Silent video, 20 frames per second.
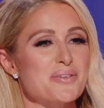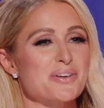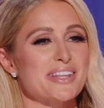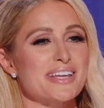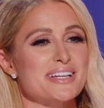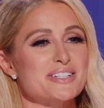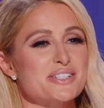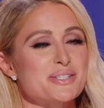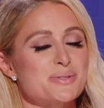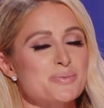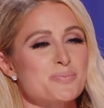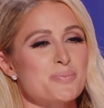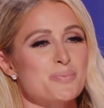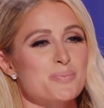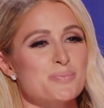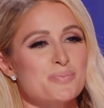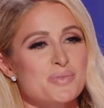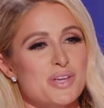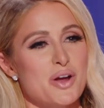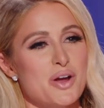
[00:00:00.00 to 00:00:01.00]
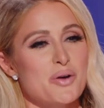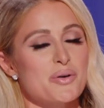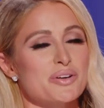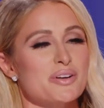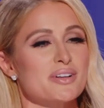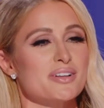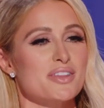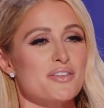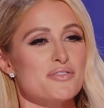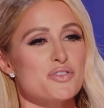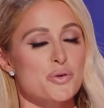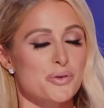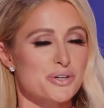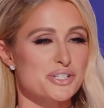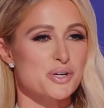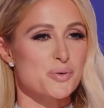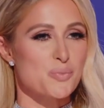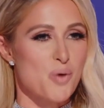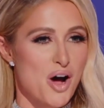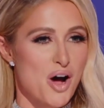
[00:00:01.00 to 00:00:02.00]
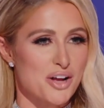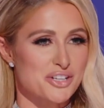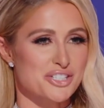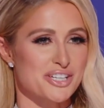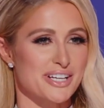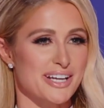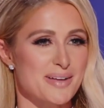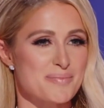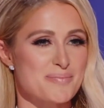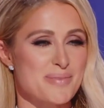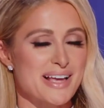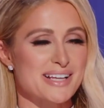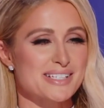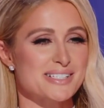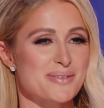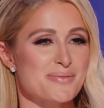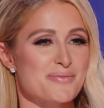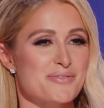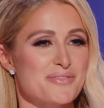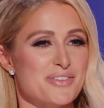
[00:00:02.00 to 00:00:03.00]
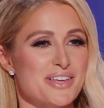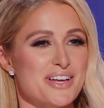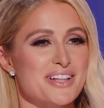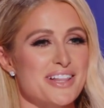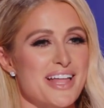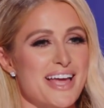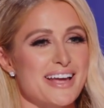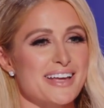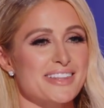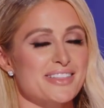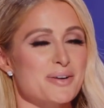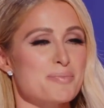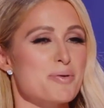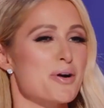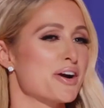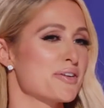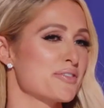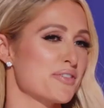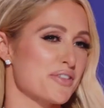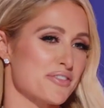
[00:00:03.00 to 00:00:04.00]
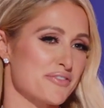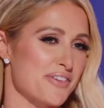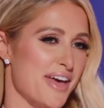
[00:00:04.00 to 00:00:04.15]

really just, you know, when the viewers are watching, it makes them feel like they're part of your